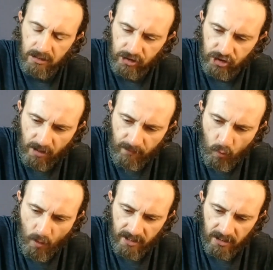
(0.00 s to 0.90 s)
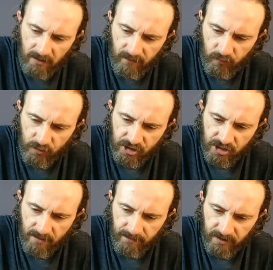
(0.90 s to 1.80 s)
Stop waiting for
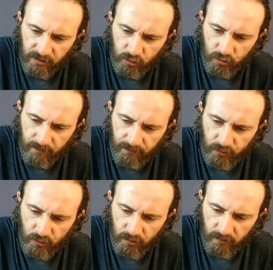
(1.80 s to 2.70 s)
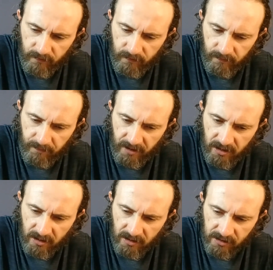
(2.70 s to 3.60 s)
something to improve,
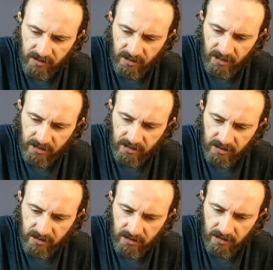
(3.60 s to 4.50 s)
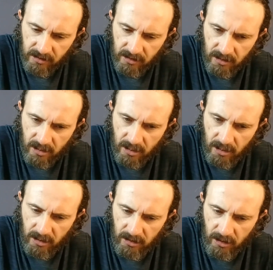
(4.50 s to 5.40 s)
because it's
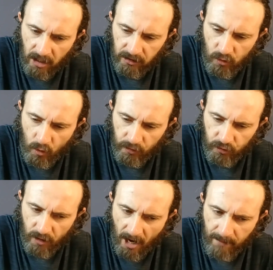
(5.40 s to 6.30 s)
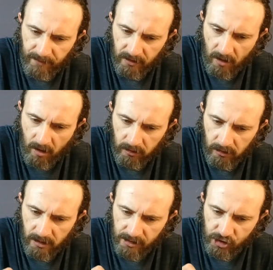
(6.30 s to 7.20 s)
not going to happen
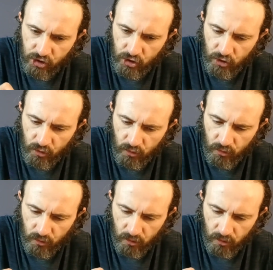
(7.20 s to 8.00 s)
unless you